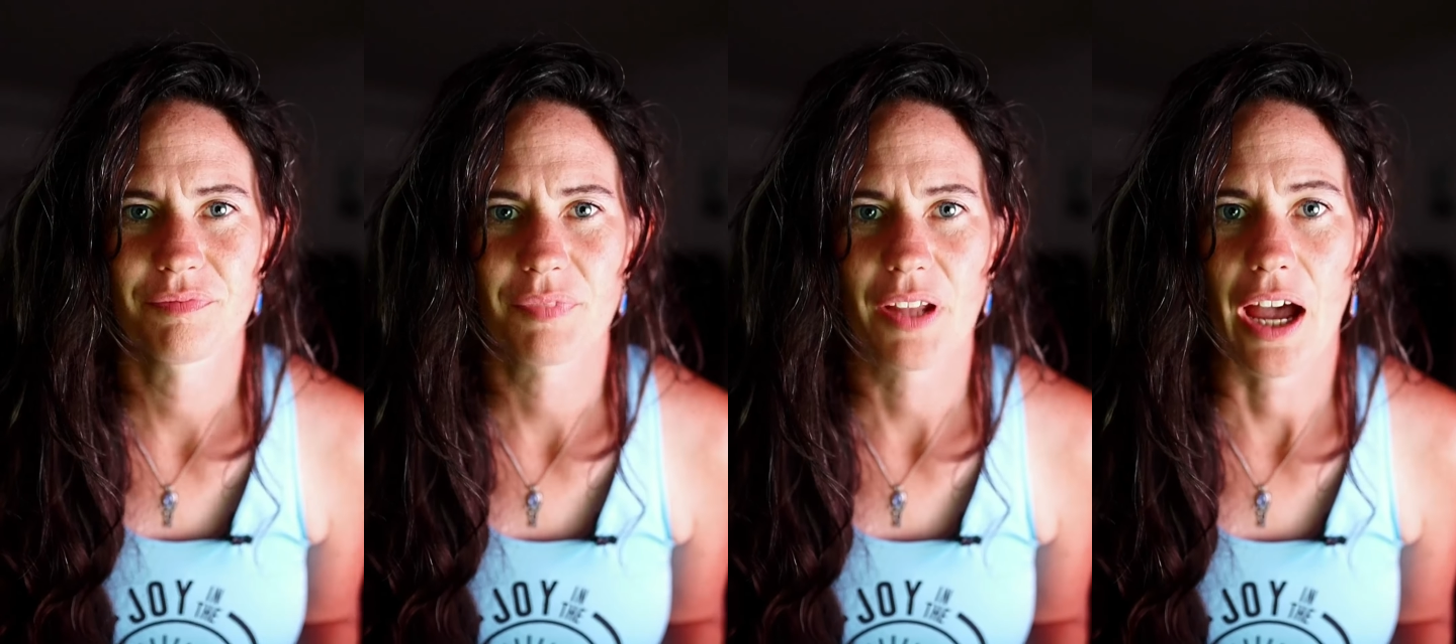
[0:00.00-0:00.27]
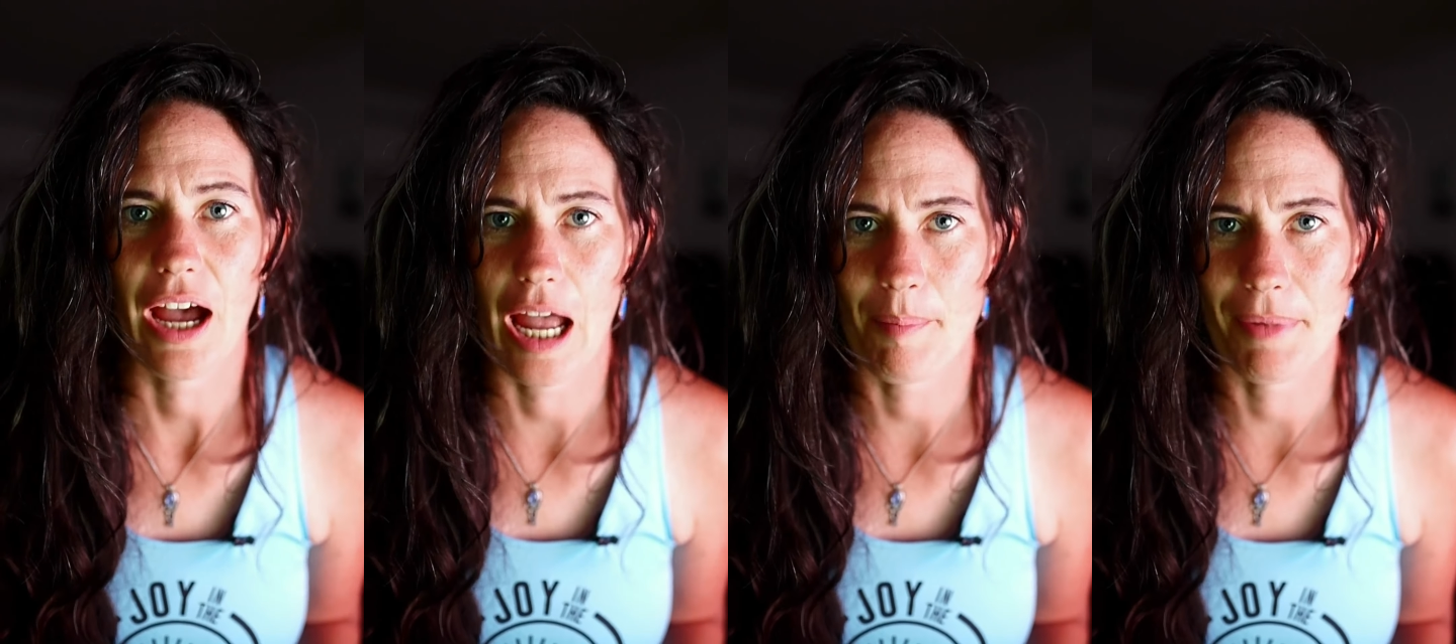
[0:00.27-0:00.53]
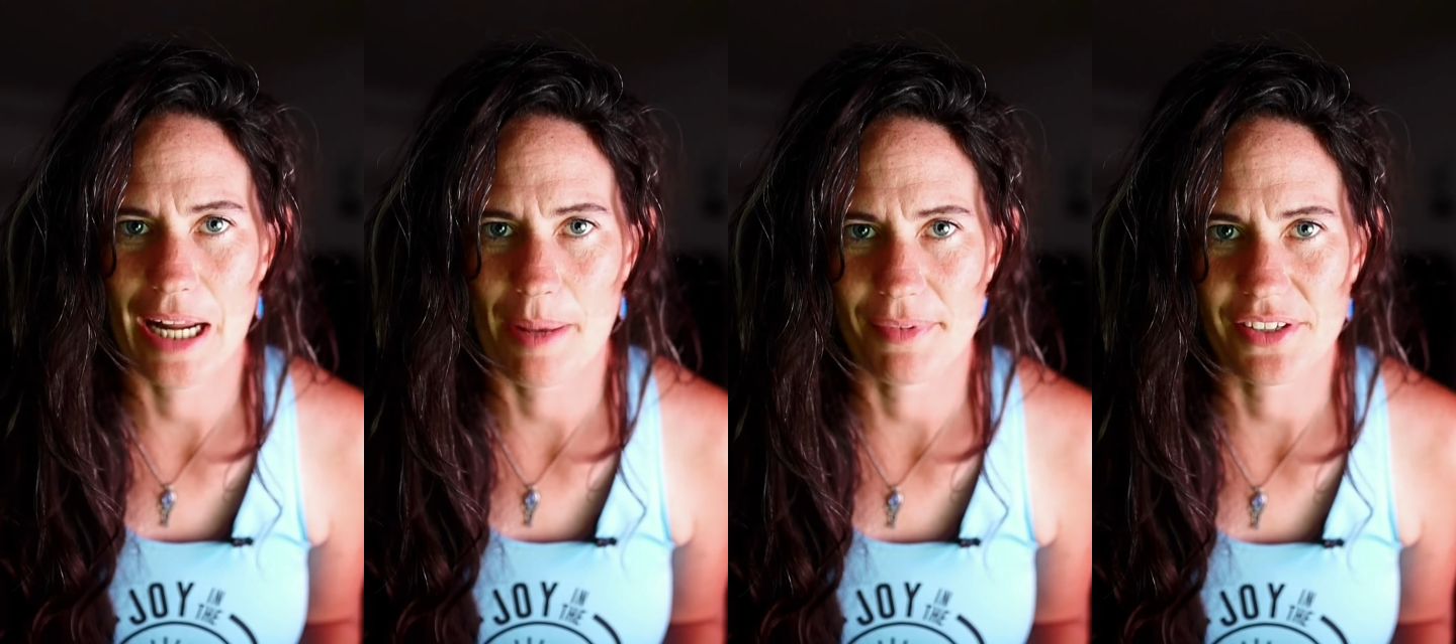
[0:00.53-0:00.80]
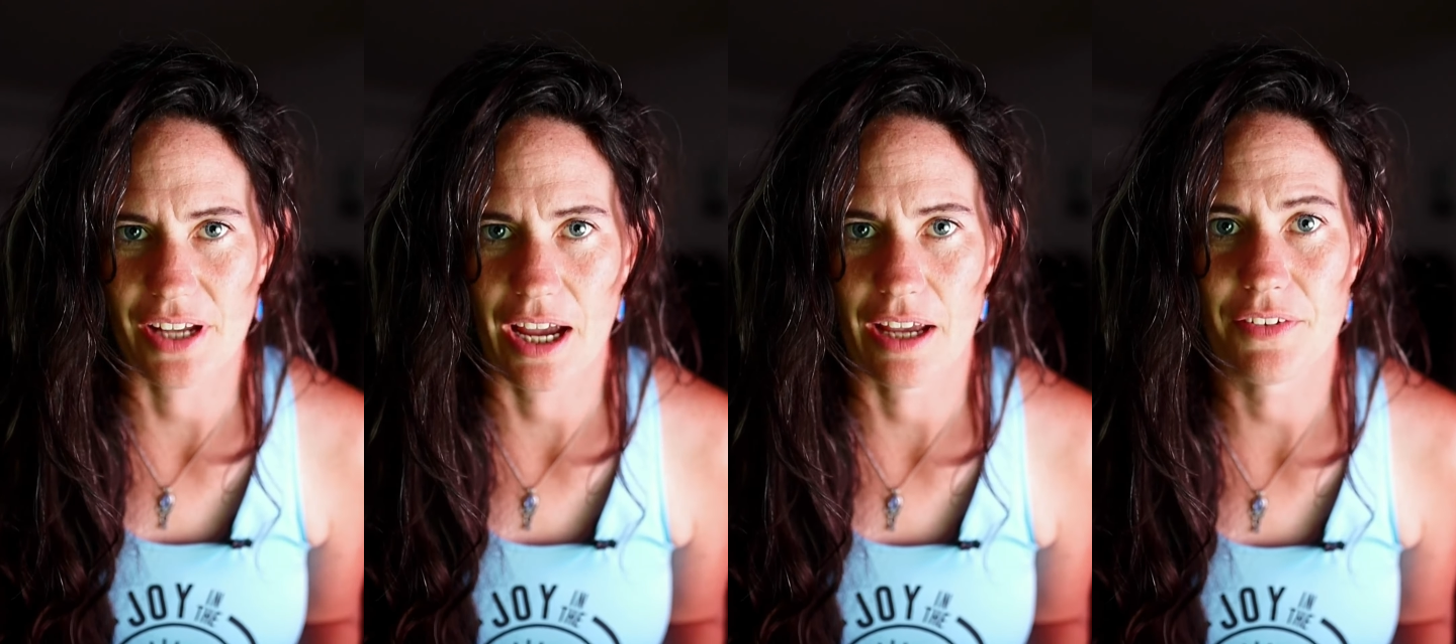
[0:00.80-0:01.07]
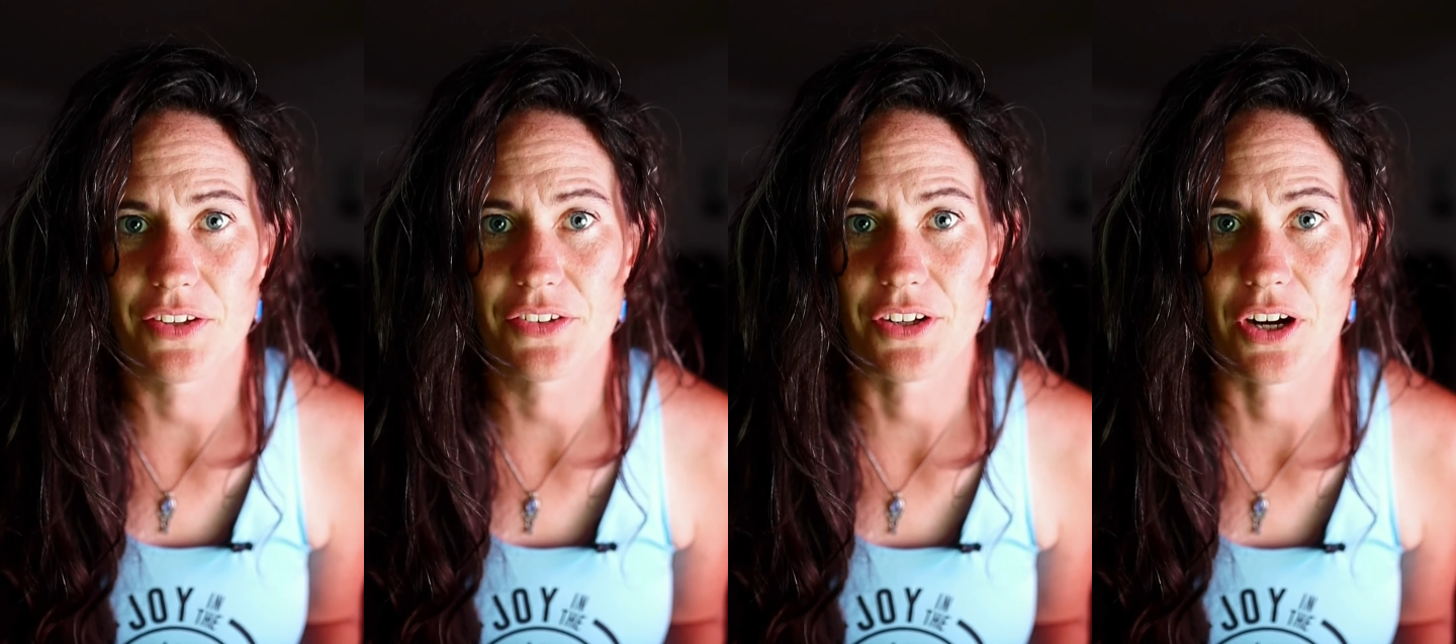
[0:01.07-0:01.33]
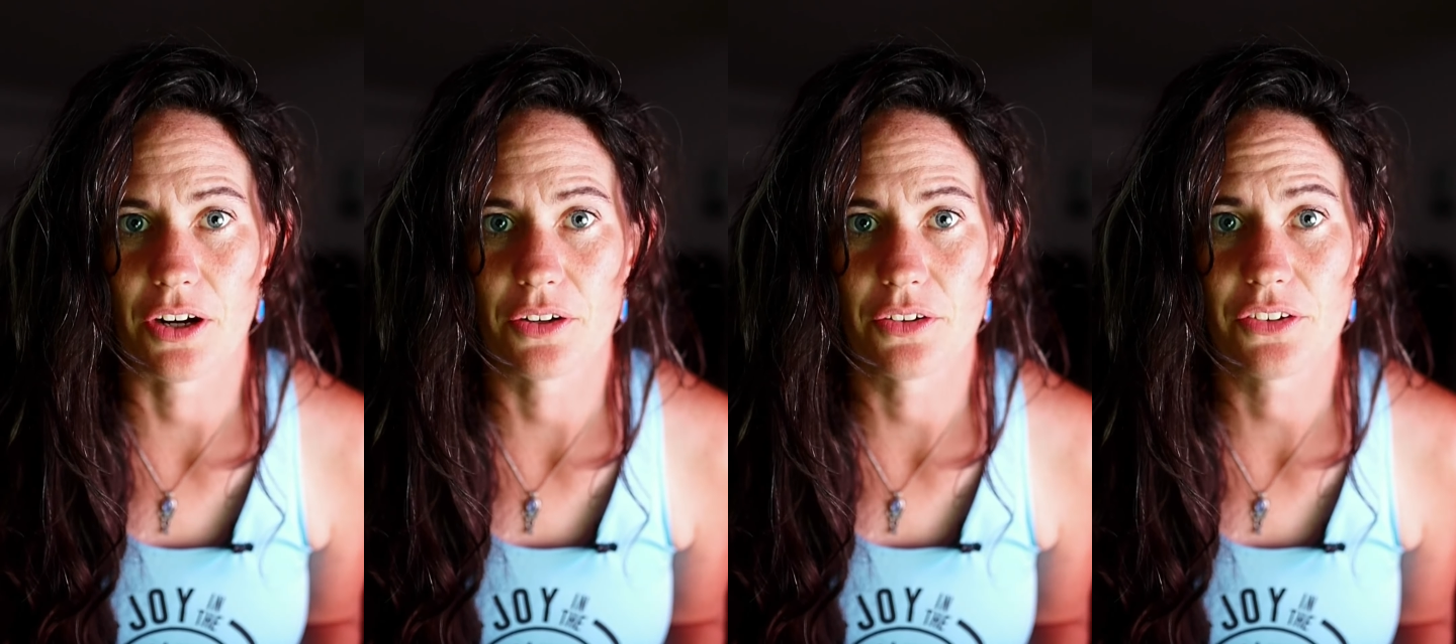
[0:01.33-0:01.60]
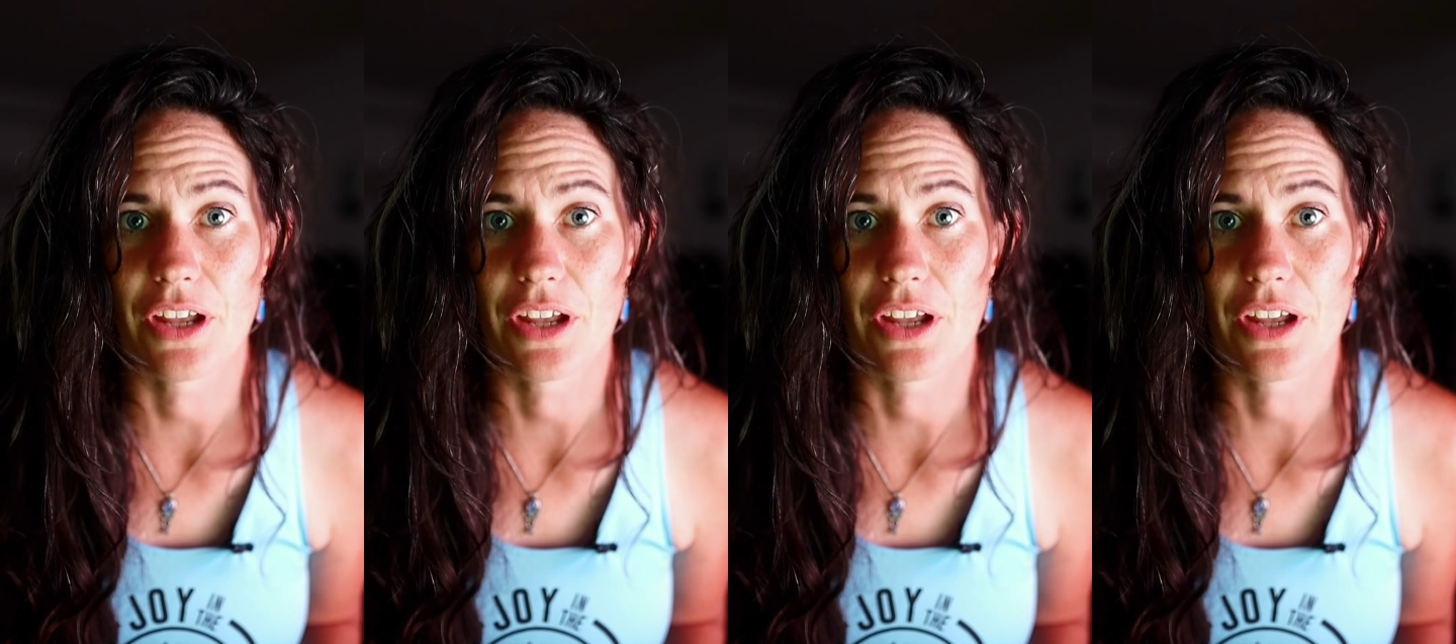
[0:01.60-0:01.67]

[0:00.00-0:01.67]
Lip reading: Hi, my name is Ivy Starnes,